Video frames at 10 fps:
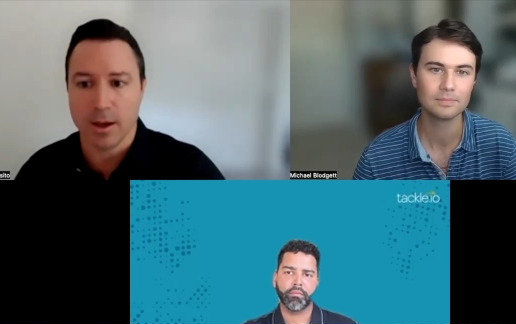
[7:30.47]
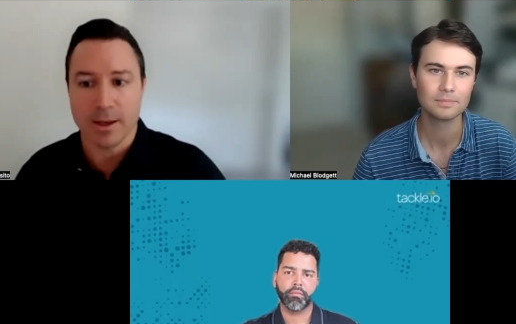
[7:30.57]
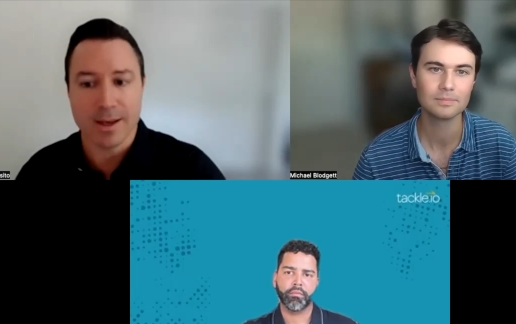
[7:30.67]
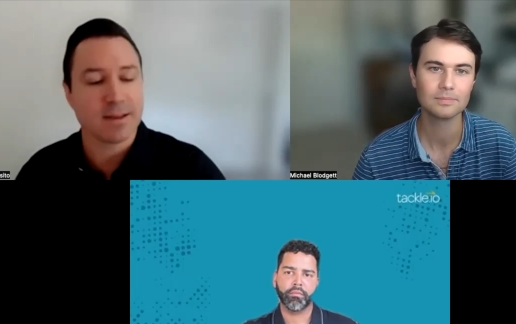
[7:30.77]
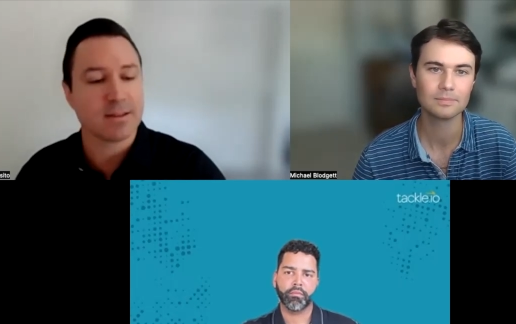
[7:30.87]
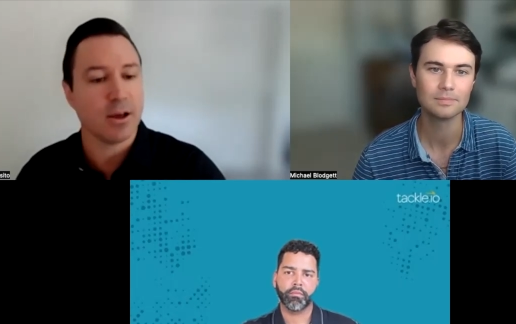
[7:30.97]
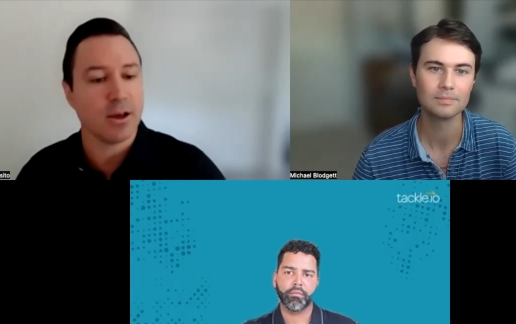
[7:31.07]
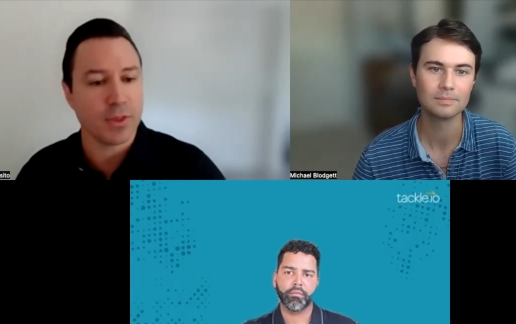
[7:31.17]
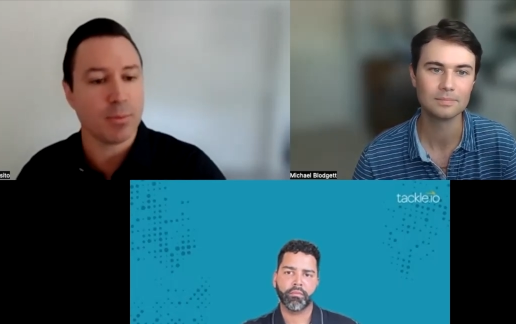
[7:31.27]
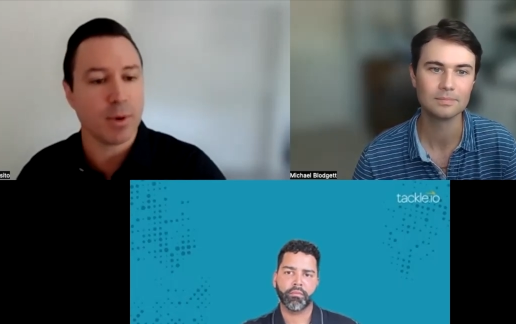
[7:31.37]
Speaker 1: a, nice
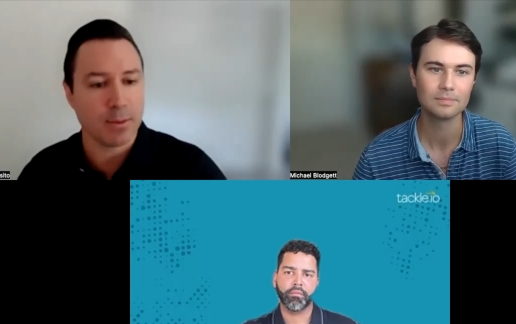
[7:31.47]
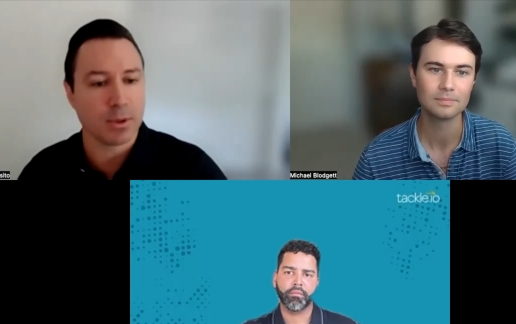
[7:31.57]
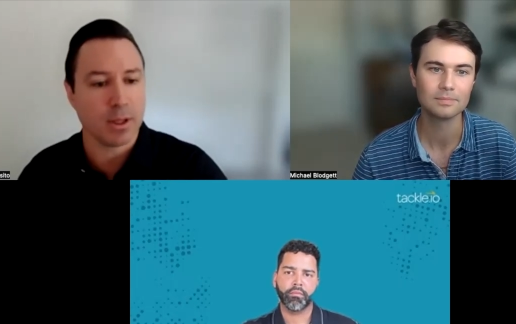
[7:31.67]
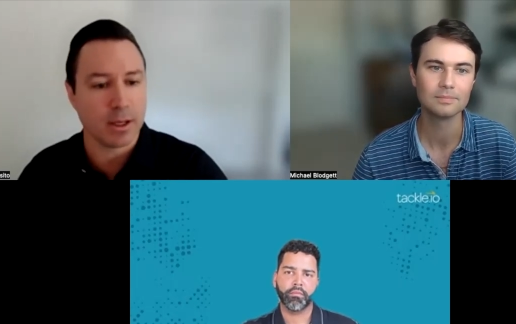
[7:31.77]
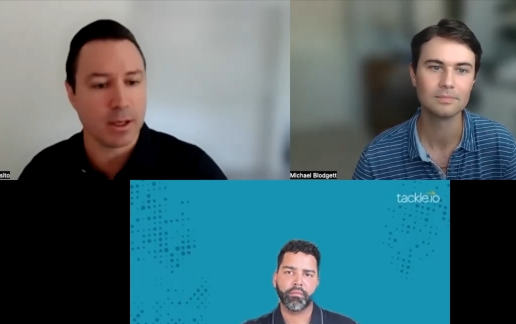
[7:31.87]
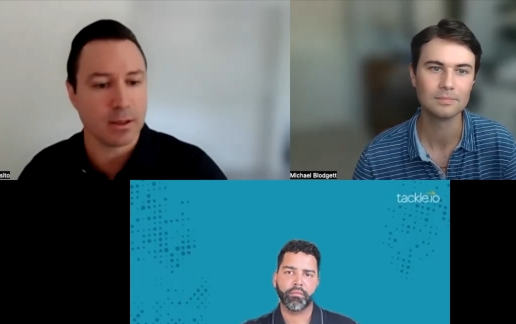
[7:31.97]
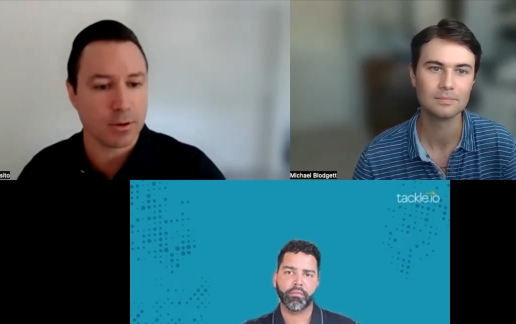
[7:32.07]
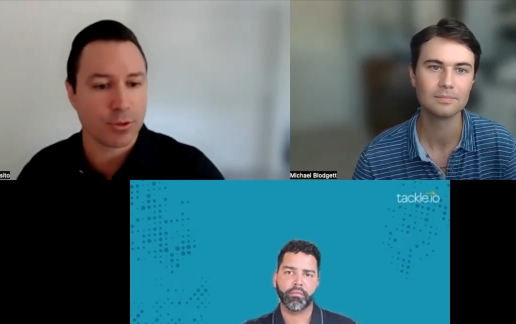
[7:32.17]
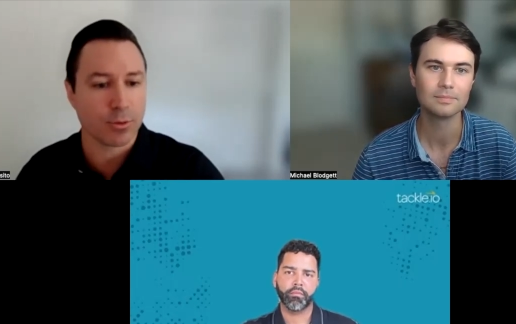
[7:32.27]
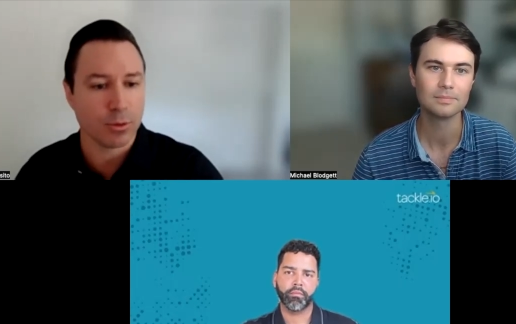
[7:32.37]
healthy pipeline
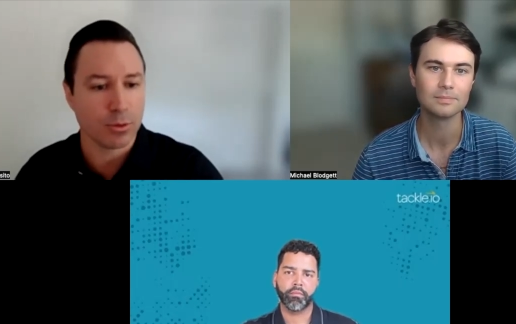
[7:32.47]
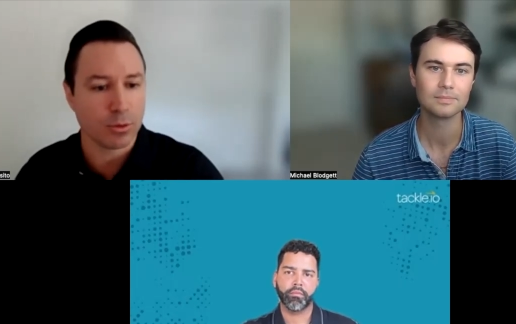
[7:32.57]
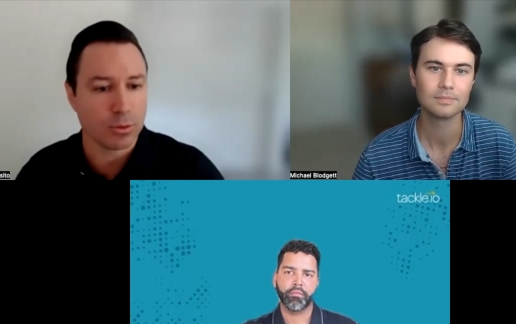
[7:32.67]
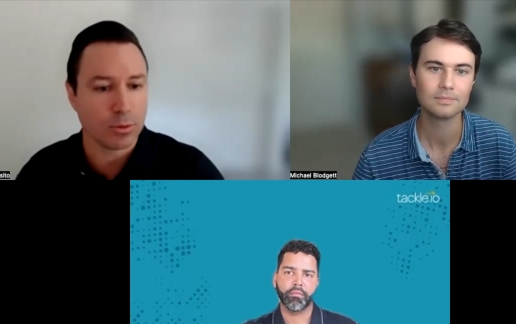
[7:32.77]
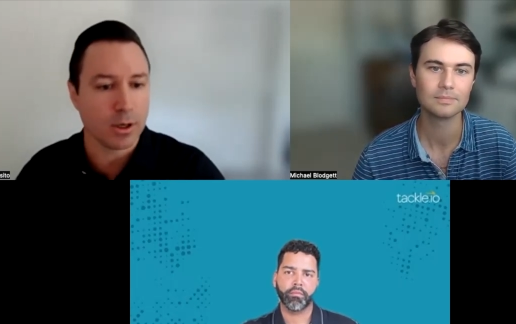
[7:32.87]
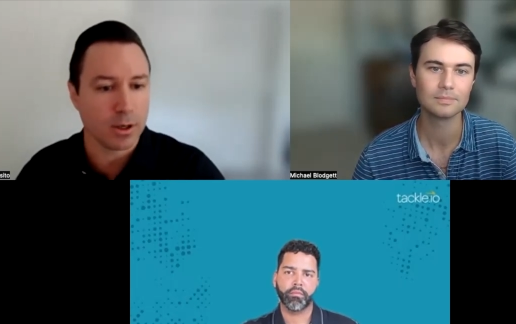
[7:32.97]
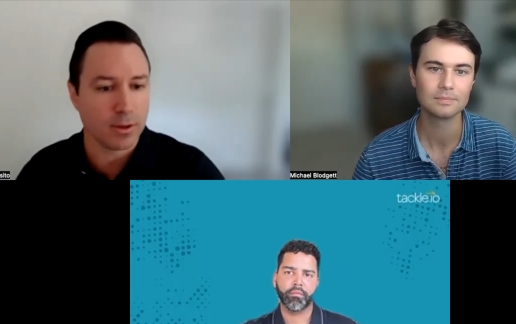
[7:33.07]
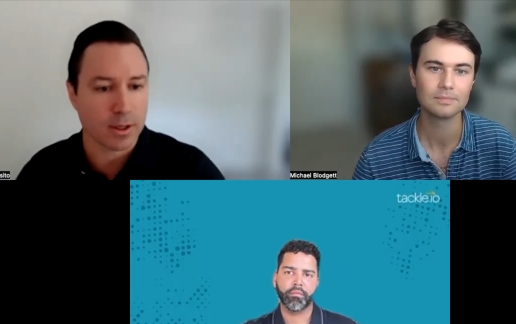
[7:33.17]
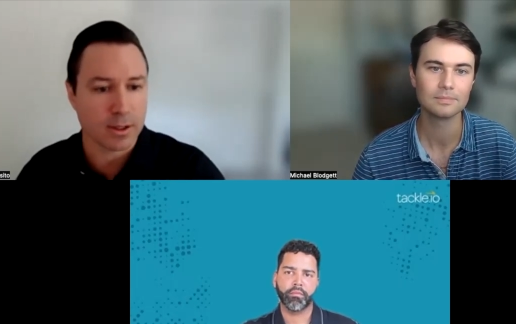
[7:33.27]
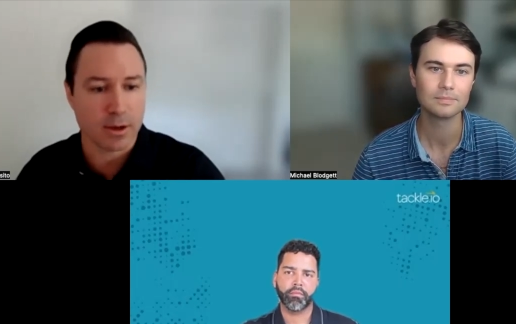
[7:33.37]
through uh, the cloud